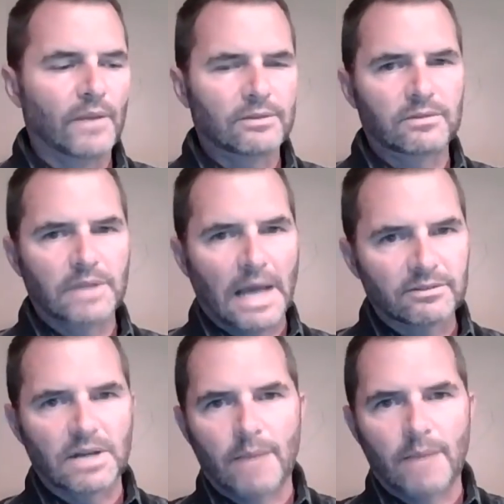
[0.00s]

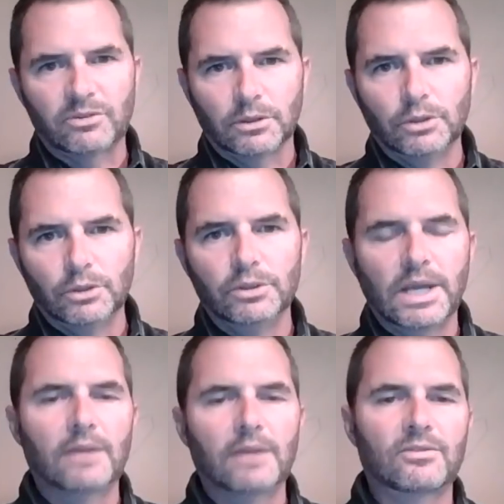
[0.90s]
That's an absolute. You
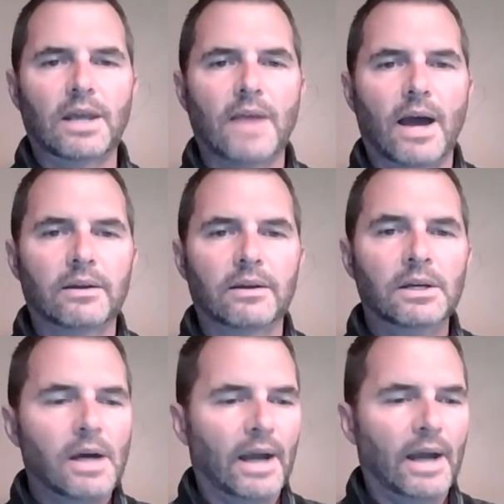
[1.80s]
can't say that.
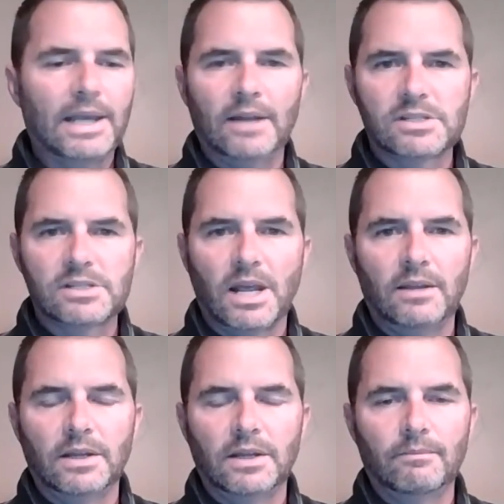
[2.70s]
I can't
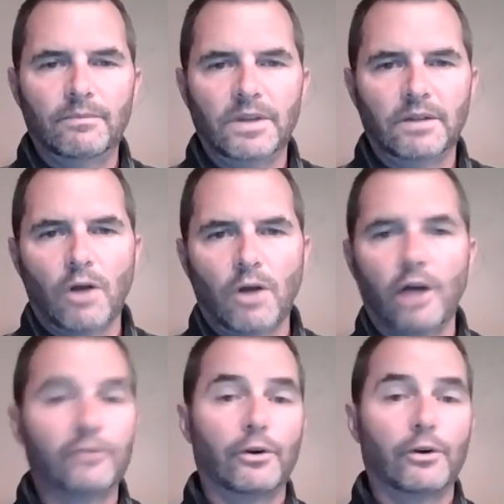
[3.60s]
say that
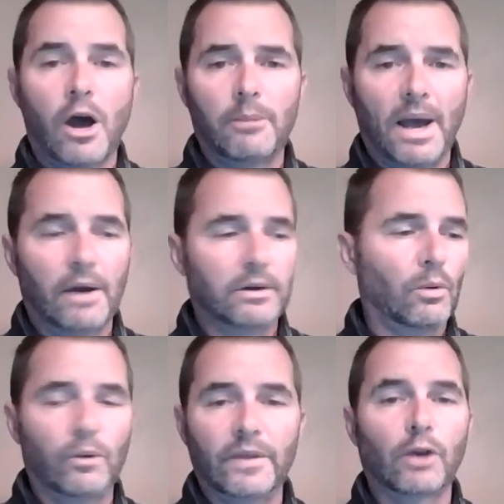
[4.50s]
odds are not about it,
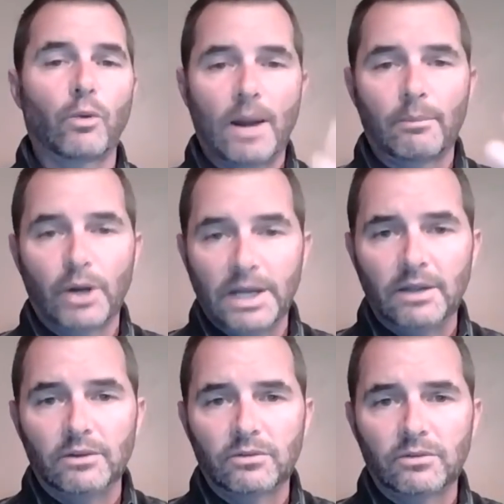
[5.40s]
or that grammar
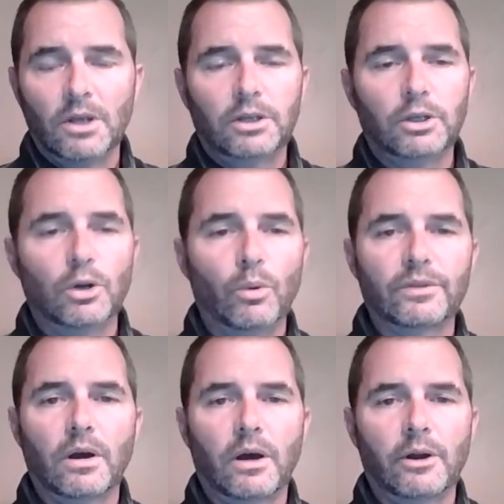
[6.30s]
is,
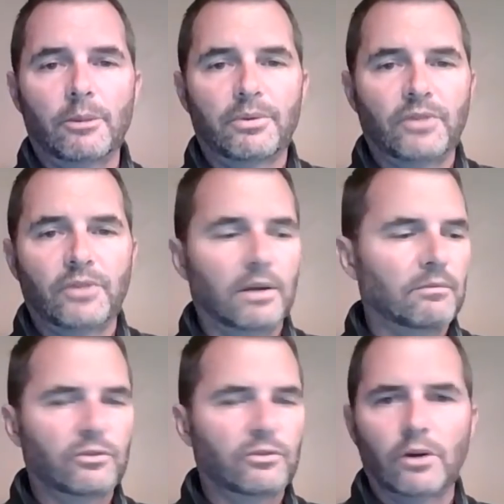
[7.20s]
with 100%
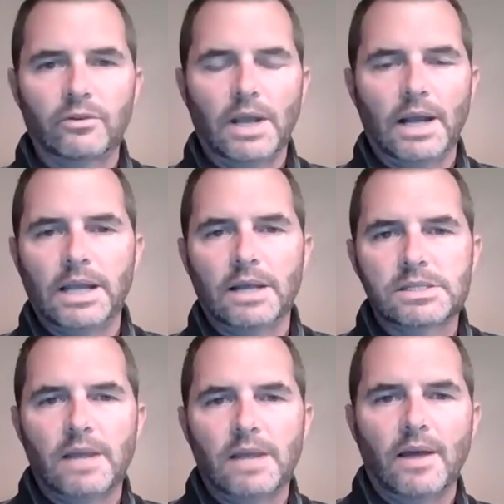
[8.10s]
certainty. I can't
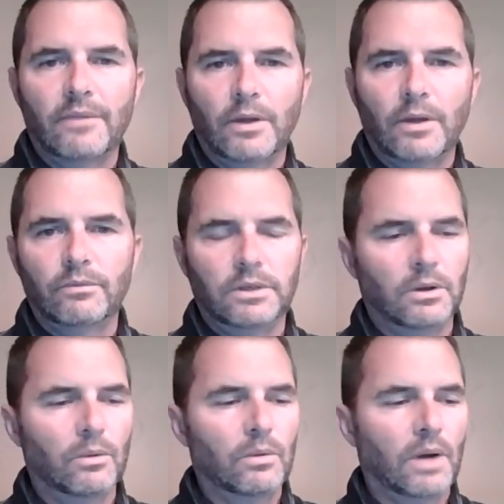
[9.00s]
say that,
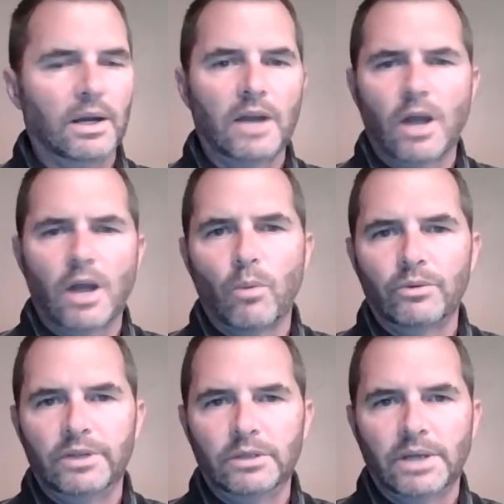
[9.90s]
I
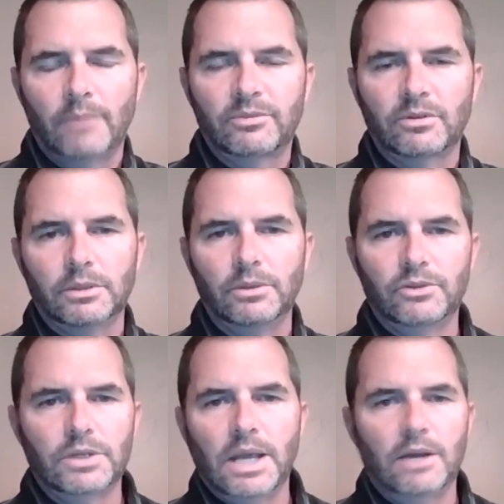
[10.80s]
won't deal in absolutes.
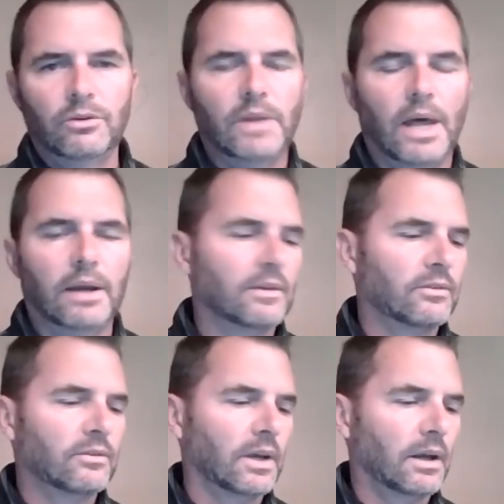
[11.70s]
You can't do that in
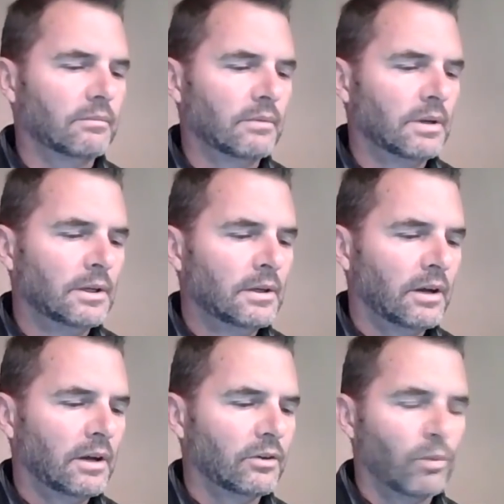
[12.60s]
this thing.
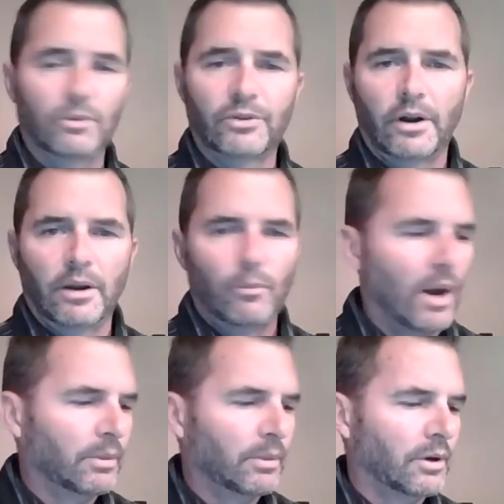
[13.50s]
I just won't. Sorry, I'm
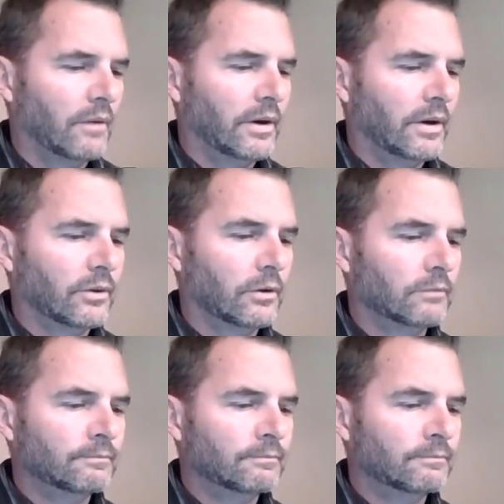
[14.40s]
rambling on there. So,